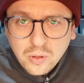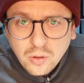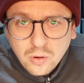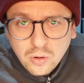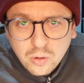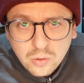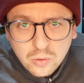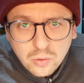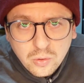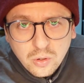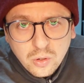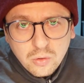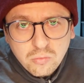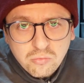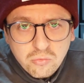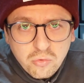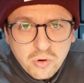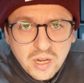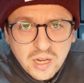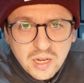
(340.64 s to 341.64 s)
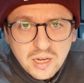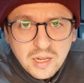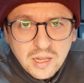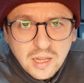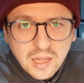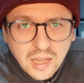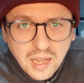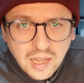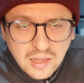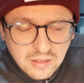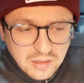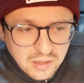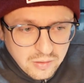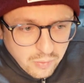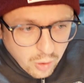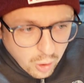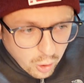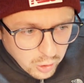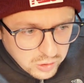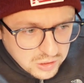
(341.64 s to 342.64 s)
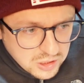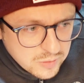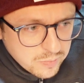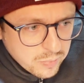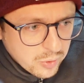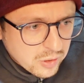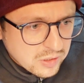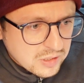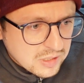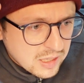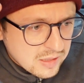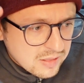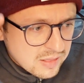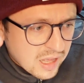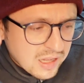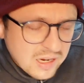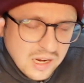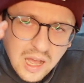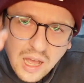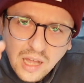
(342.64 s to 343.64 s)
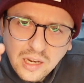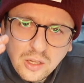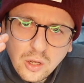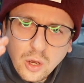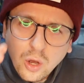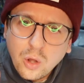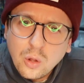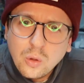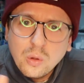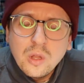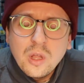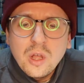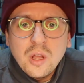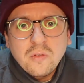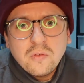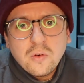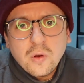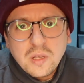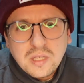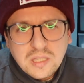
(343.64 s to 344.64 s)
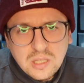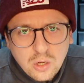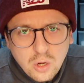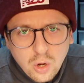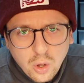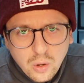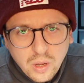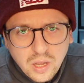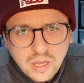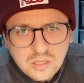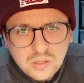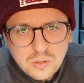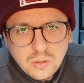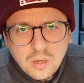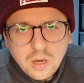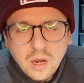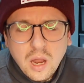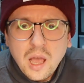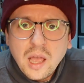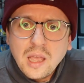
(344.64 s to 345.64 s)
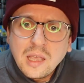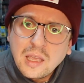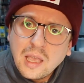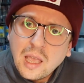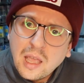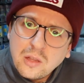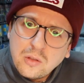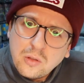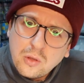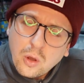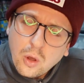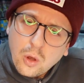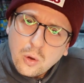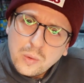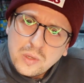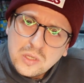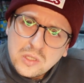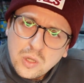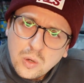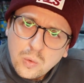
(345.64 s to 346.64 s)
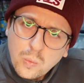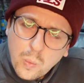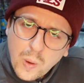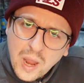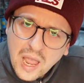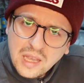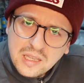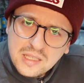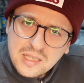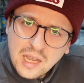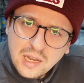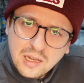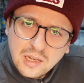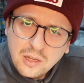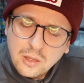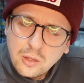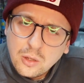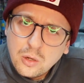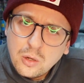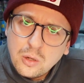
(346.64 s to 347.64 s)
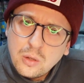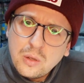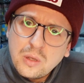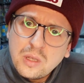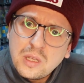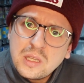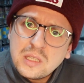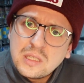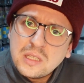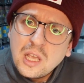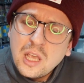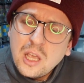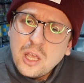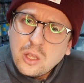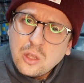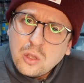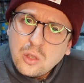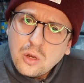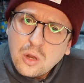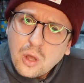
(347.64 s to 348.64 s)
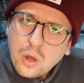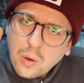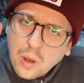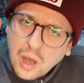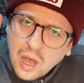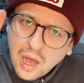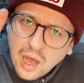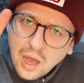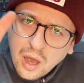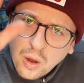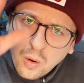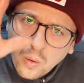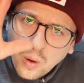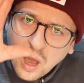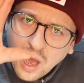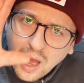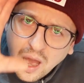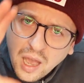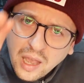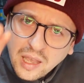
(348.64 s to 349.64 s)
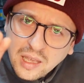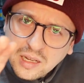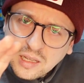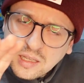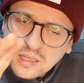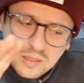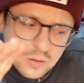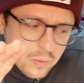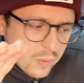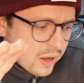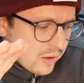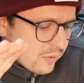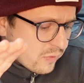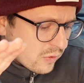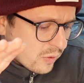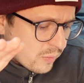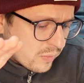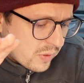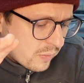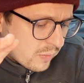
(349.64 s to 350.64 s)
your lure really in the hot spot, in that honey hole, for as long as you'd like, and you always know where exactly your lure is, you know how high it is away from